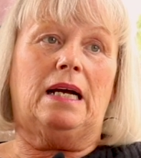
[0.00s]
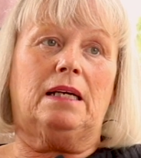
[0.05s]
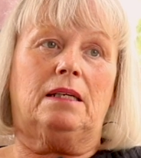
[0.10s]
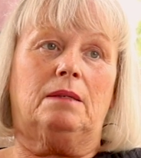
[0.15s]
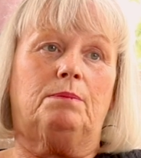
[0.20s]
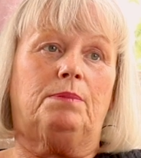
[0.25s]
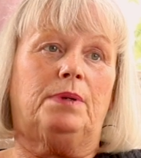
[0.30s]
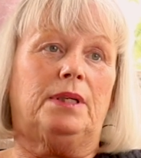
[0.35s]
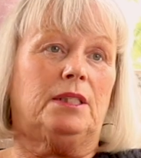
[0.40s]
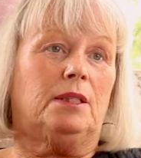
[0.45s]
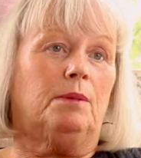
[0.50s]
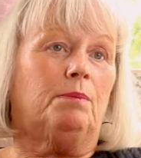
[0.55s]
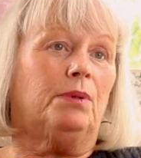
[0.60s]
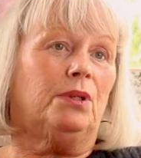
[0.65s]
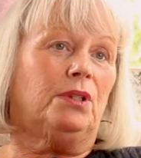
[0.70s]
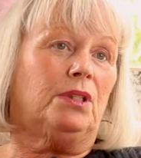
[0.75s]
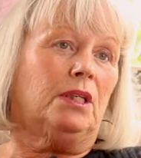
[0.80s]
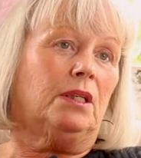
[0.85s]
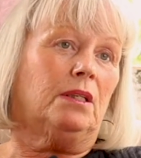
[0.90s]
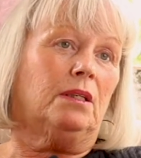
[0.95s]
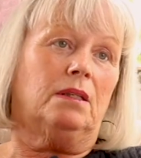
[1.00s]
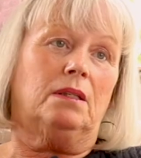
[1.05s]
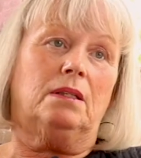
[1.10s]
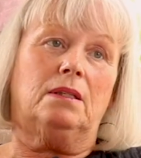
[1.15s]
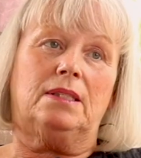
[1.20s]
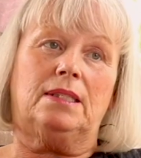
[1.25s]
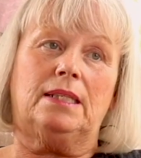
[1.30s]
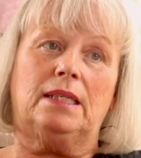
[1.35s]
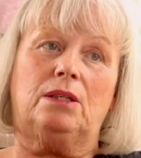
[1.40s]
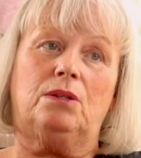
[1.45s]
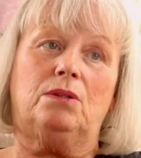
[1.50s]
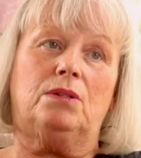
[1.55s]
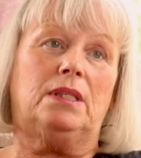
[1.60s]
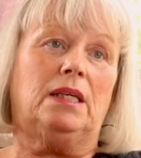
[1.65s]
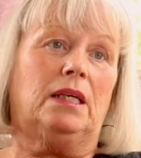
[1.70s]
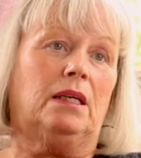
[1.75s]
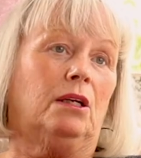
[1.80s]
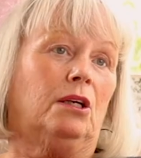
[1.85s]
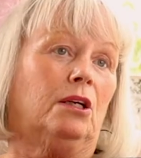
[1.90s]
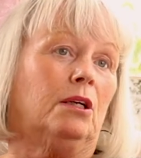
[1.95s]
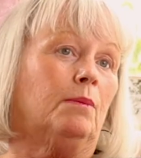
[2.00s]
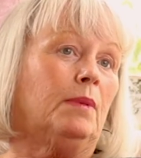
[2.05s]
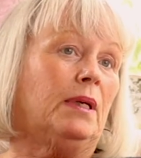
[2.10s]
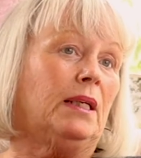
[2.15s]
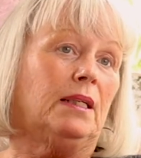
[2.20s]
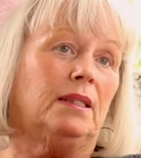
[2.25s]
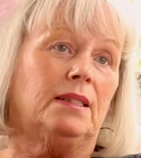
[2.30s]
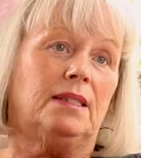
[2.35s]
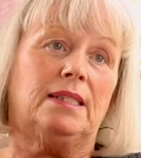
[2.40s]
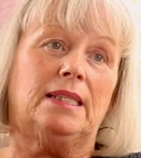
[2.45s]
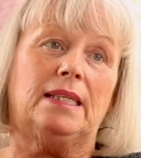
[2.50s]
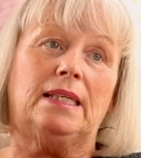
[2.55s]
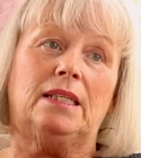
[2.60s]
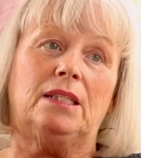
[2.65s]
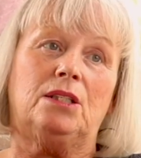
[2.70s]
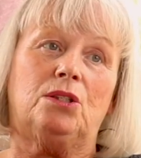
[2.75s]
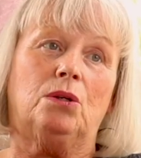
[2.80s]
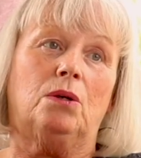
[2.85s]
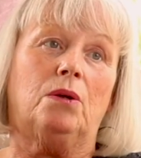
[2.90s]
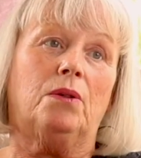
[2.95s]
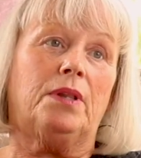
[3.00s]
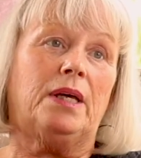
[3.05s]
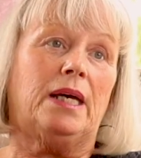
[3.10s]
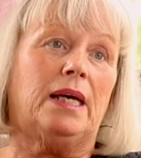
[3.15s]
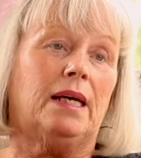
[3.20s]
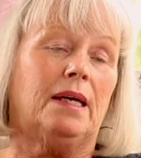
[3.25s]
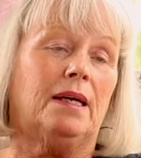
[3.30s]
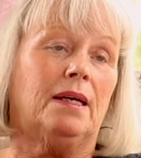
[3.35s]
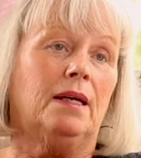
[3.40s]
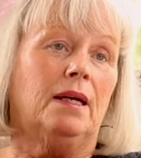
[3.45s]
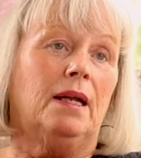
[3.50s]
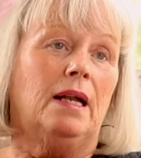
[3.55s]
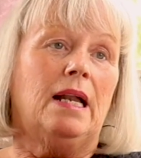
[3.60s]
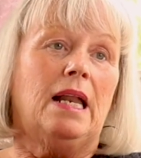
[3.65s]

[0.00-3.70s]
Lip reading: I can press a button and CQC can come in and see it's all there.